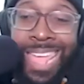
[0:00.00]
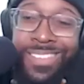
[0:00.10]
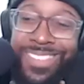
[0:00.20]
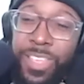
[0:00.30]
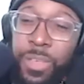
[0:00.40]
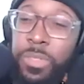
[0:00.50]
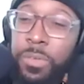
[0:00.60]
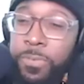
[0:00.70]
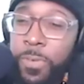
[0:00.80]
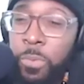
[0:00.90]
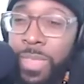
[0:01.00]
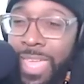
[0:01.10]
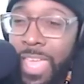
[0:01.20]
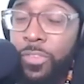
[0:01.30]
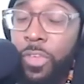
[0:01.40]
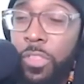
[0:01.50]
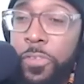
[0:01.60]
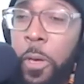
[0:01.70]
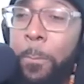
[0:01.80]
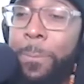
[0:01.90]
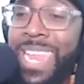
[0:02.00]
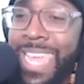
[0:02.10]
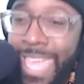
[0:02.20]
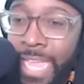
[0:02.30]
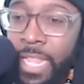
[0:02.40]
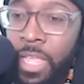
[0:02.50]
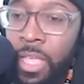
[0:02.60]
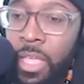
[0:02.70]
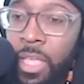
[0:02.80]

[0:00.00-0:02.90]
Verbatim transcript: it's still the film that he's got top billing in